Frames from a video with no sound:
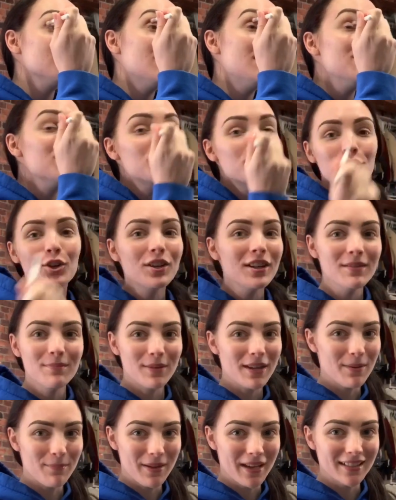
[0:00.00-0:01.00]
it shouldn't
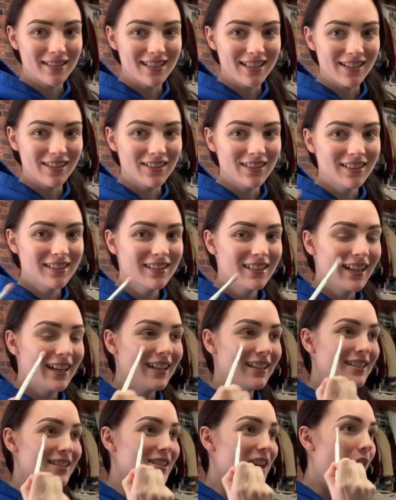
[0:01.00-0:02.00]
be a big deal.
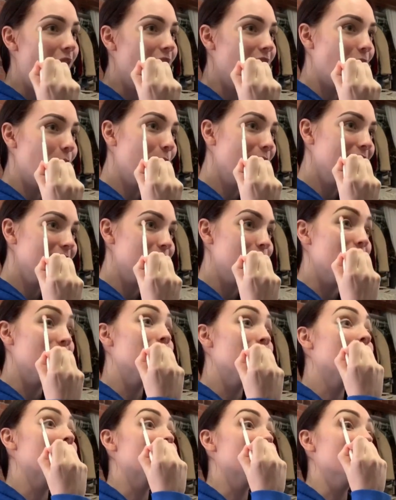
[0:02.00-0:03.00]
It's not going to be
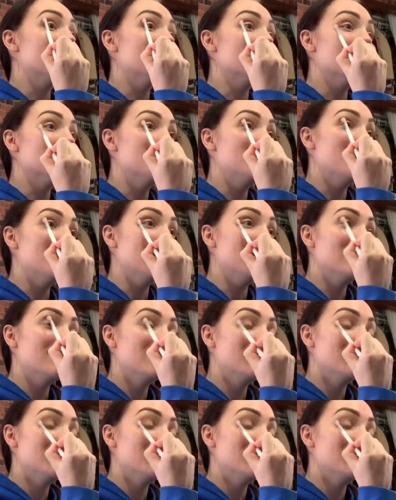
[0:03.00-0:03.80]
a big deal, but